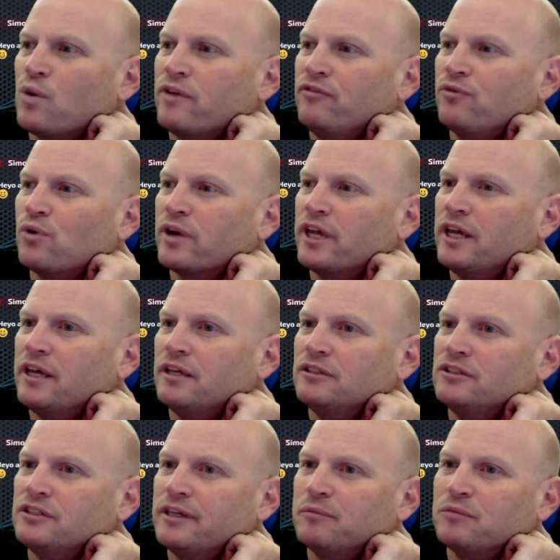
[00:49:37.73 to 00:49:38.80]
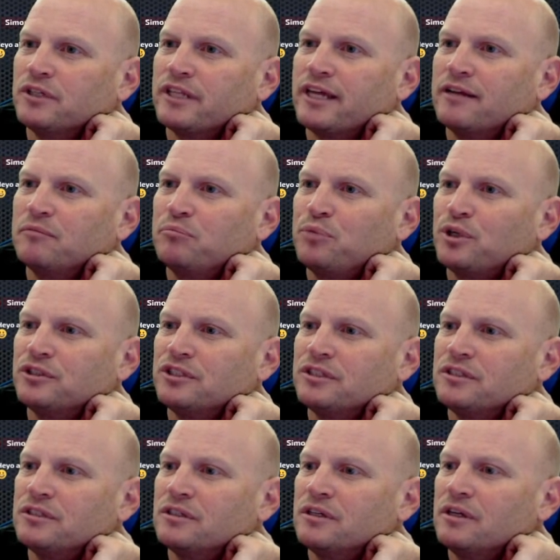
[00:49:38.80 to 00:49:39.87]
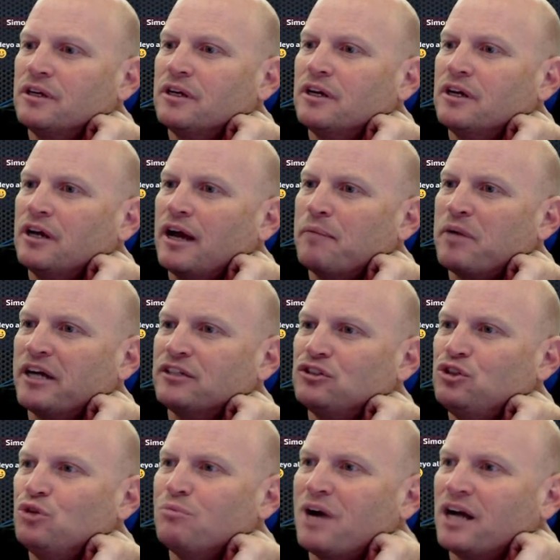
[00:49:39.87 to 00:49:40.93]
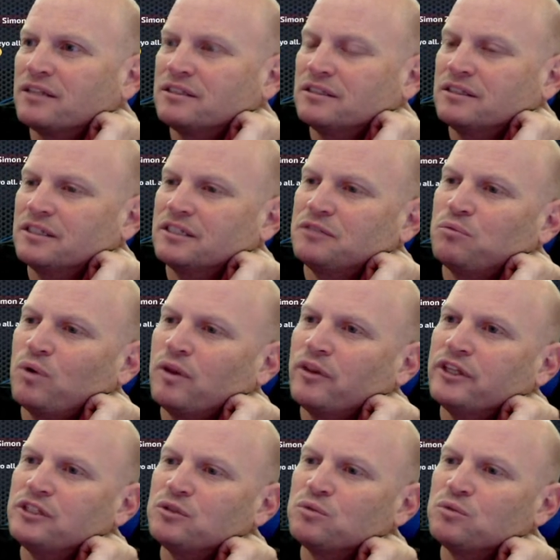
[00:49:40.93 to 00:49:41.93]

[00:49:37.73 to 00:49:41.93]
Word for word: 24 gauge. Yep, look at that. Purchased. I bought two boxes of this. Well,